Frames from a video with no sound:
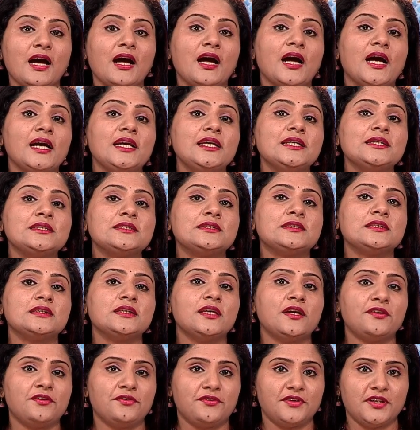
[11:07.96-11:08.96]

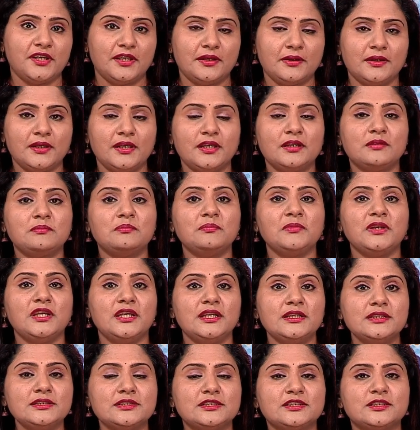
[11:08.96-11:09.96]
Itinerary. It
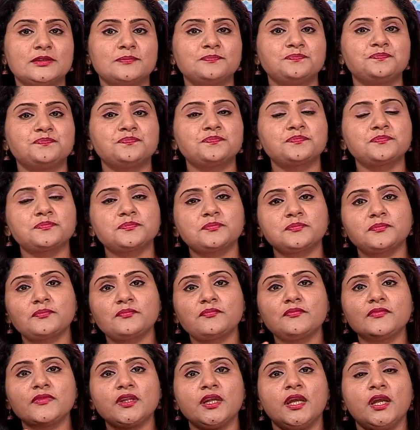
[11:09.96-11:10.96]
means
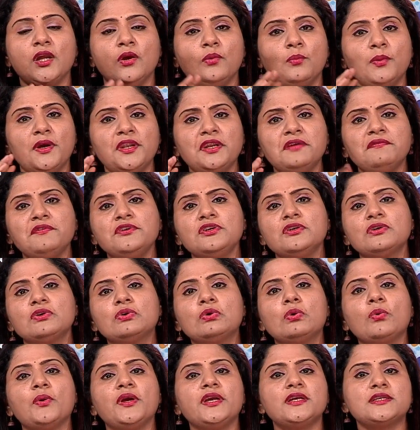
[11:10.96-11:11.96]
whenever you are
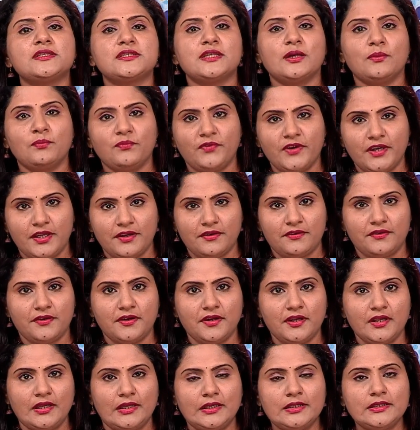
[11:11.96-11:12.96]
going somewhere,
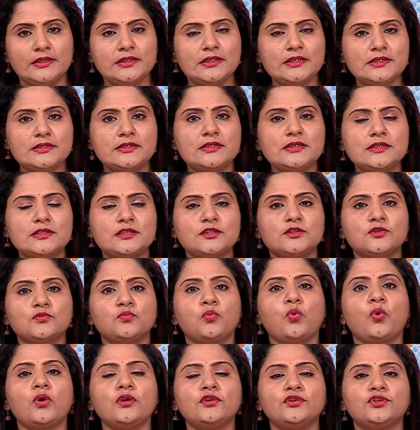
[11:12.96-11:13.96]
this is
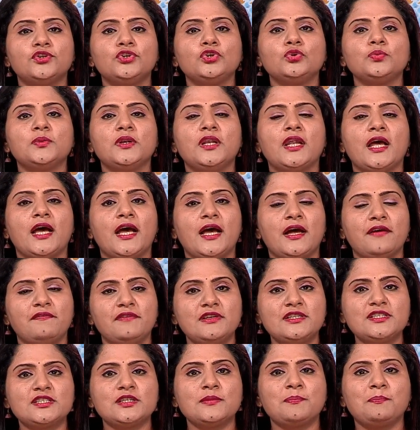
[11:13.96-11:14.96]
what you will have.
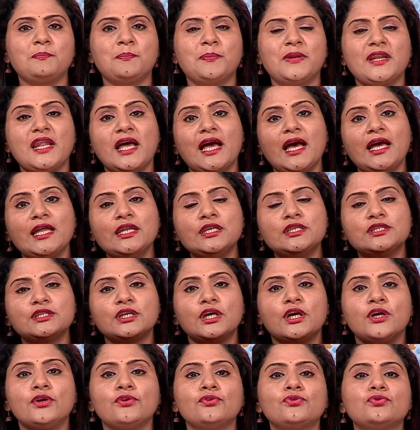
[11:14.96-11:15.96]
It is a planned
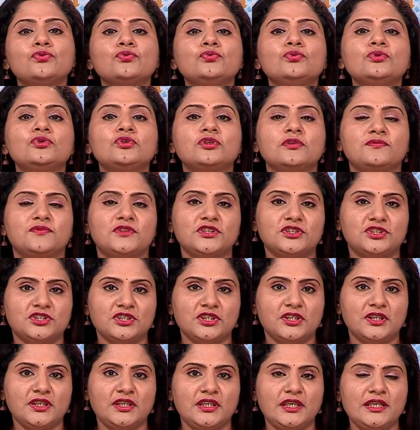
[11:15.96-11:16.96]
route of the
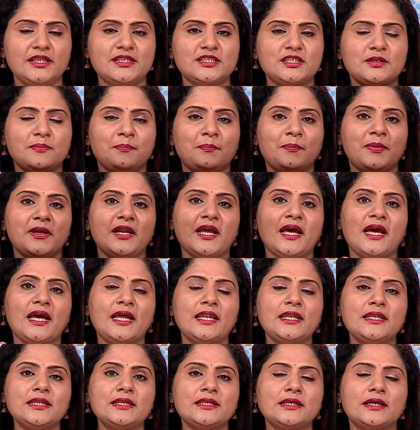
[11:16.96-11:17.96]
journey. It is a
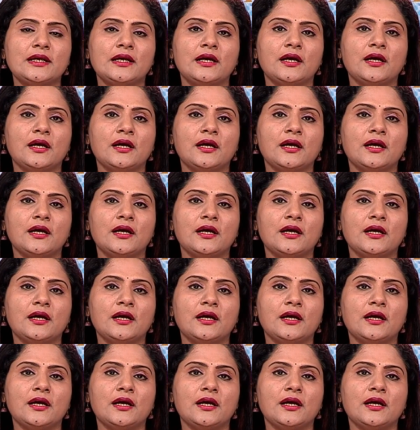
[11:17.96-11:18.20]
planned,